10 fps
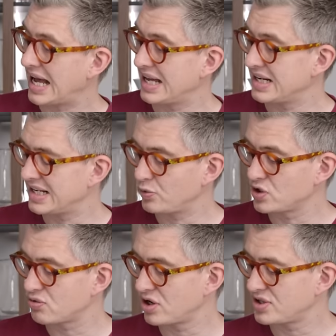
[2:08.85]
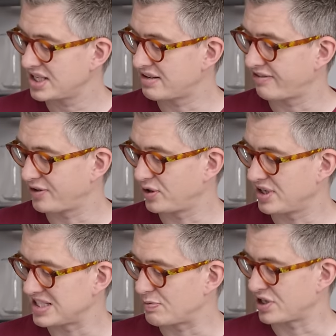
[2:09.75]
And it was roasted for
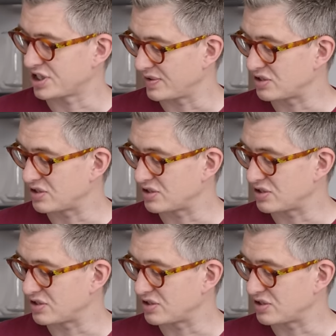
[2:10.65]
espresso.